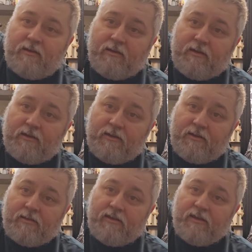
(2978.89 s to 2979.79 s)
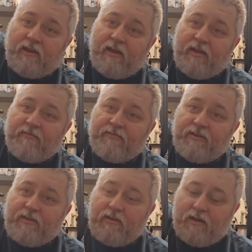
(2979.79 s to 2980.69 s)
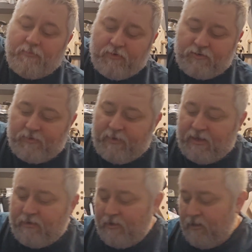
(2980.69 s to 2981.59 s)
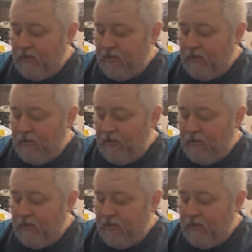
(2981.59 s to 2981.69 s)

to clean off the printer bed,